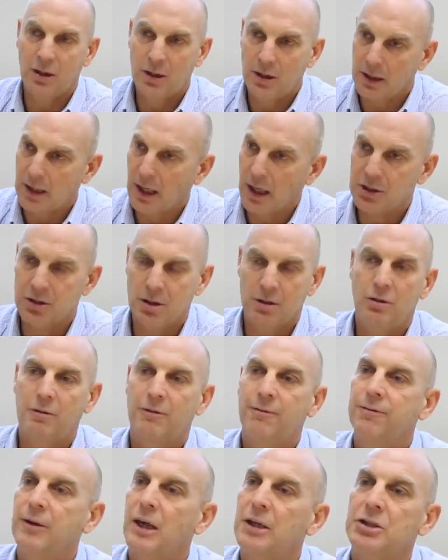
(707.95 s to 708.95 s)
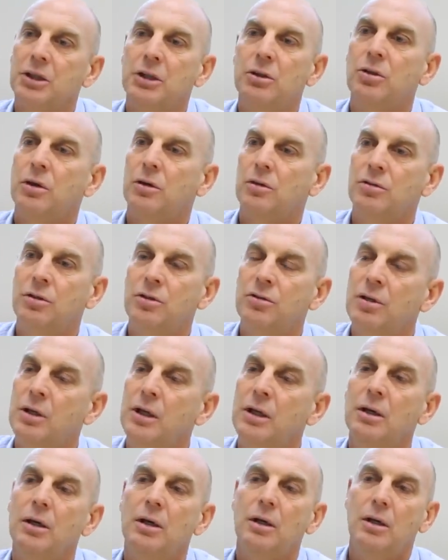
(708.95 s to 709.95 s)
an indication you're flushing
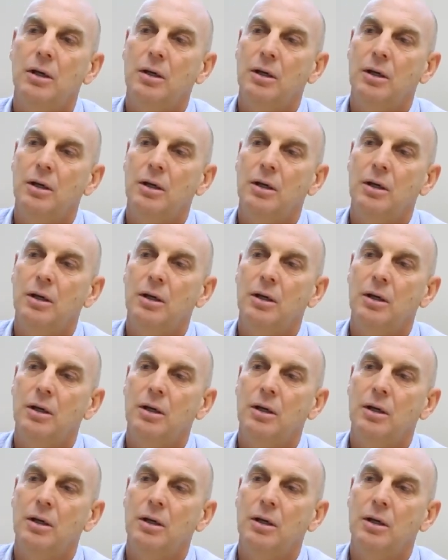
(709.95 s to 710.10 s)
toxicity.